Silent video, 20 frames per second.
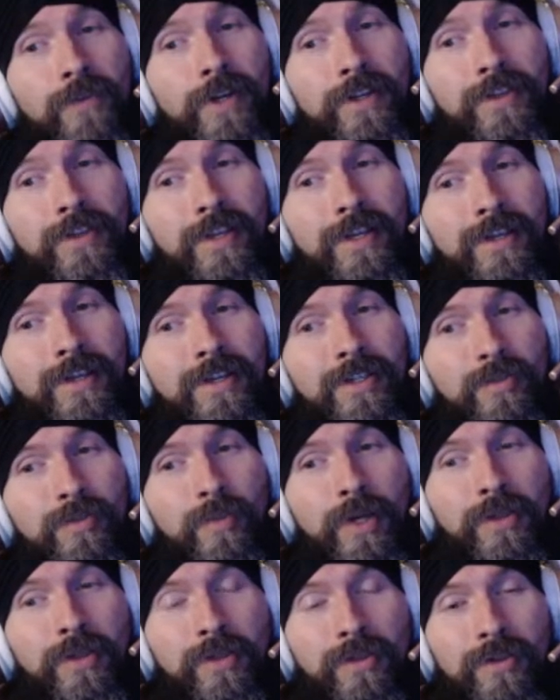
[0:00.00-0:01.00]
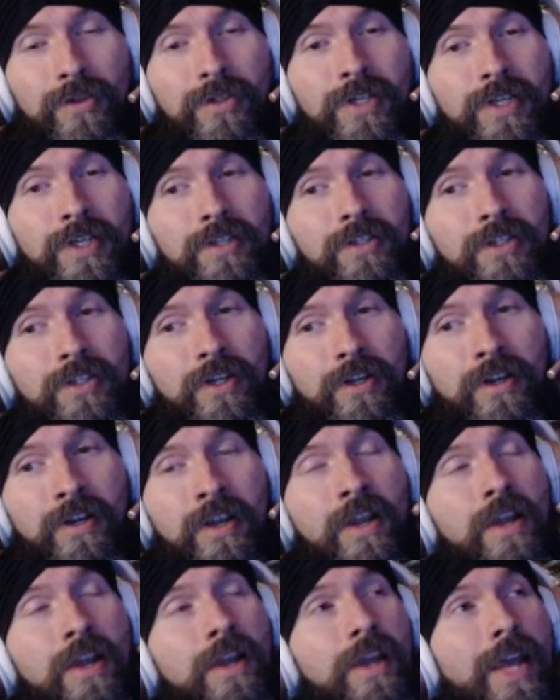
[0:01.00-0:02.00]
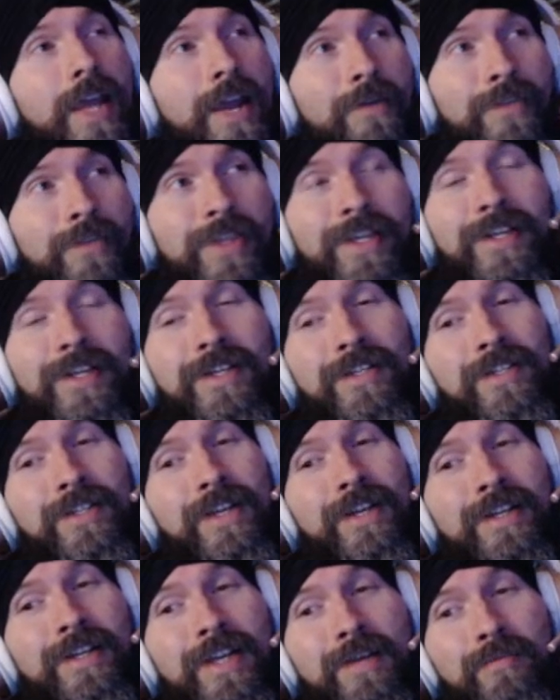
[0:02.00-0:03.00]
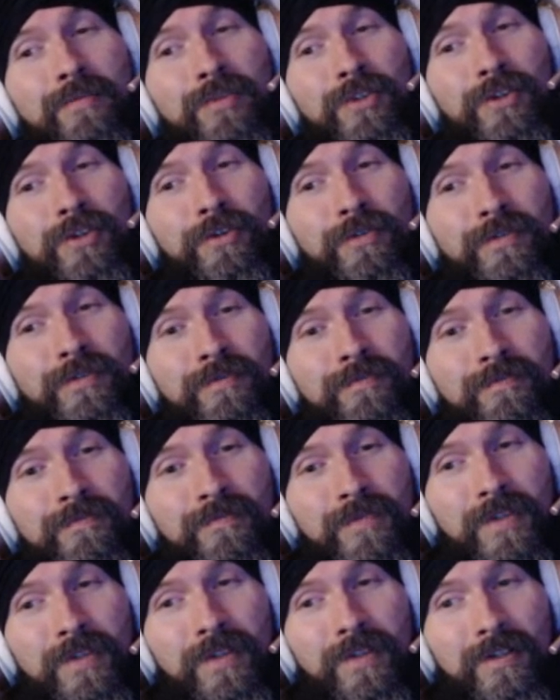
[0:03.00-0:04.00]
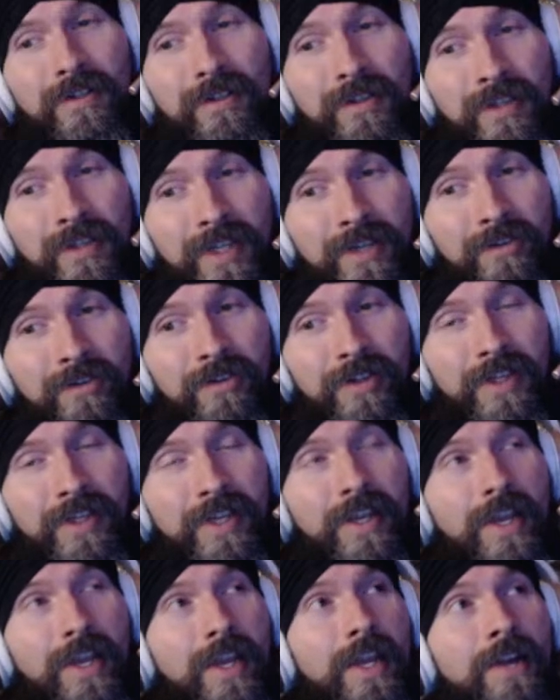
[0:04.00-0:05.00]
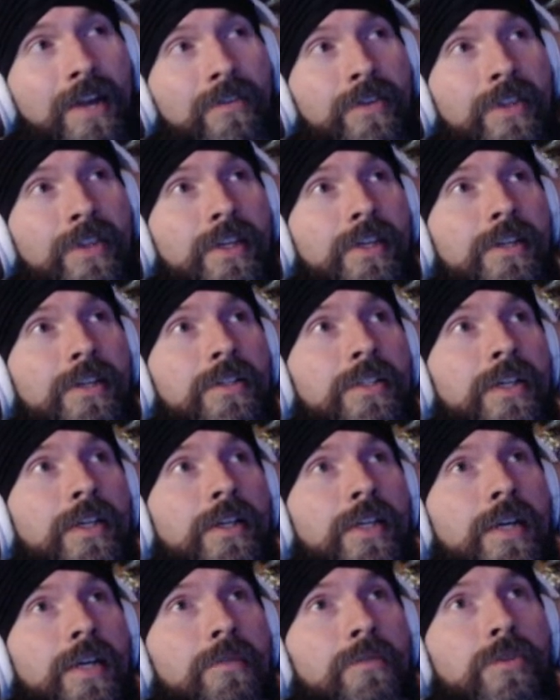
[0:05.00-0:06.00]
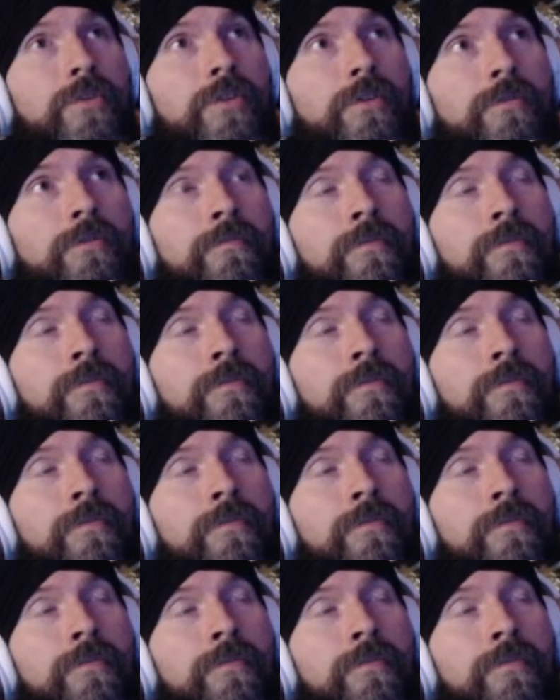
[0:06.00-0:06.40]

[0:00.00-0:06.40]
thing is about the 13th Son, everything he said came true. Literally everything he said came true.